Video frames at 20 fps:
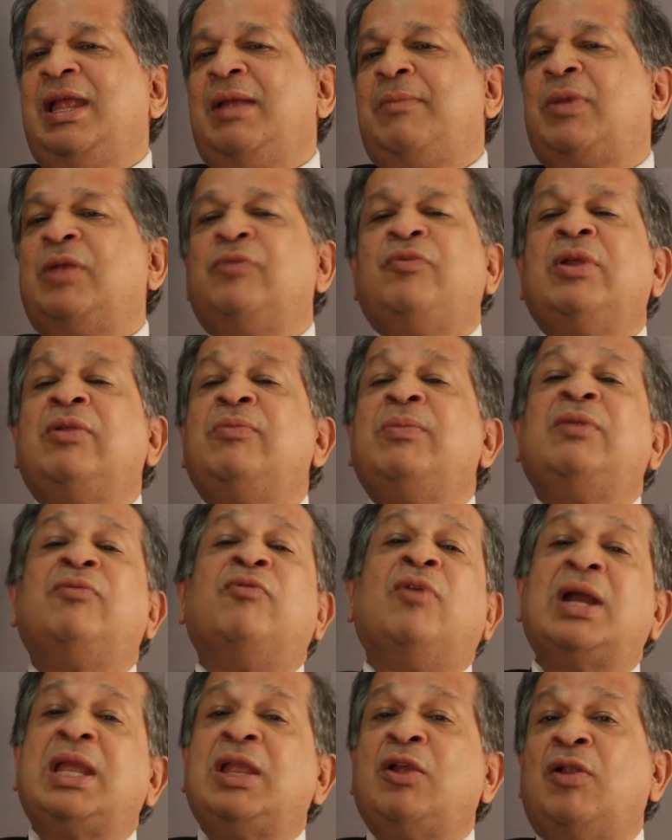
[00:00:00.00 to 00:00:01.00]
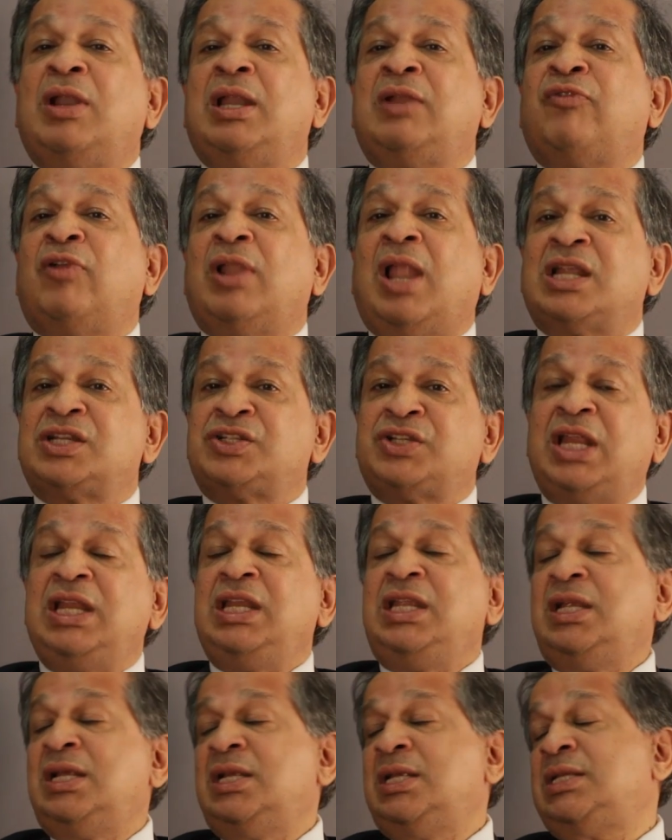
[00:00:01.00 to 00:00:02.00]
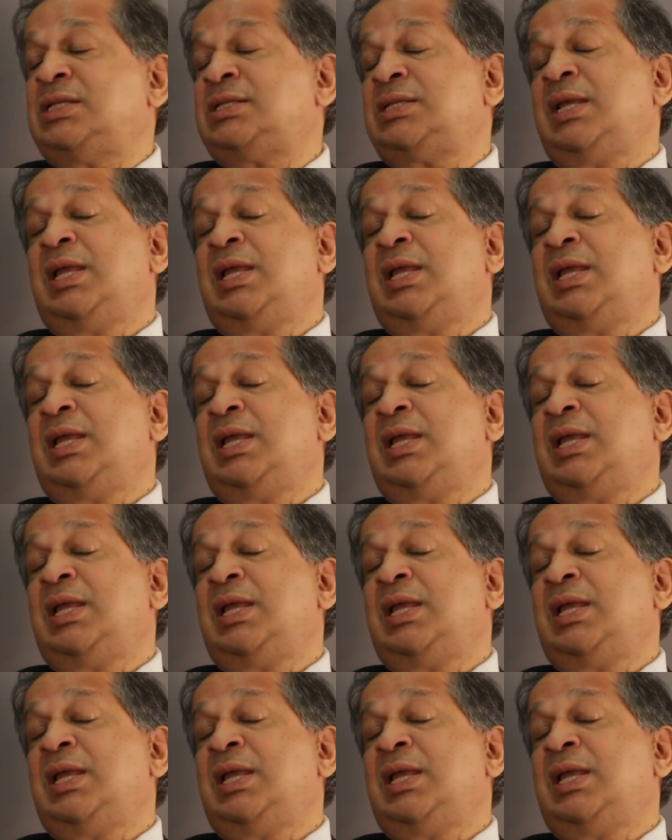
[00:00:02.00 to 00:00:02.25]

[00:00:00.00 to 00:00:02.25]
But we have been working on it for the last 10 years.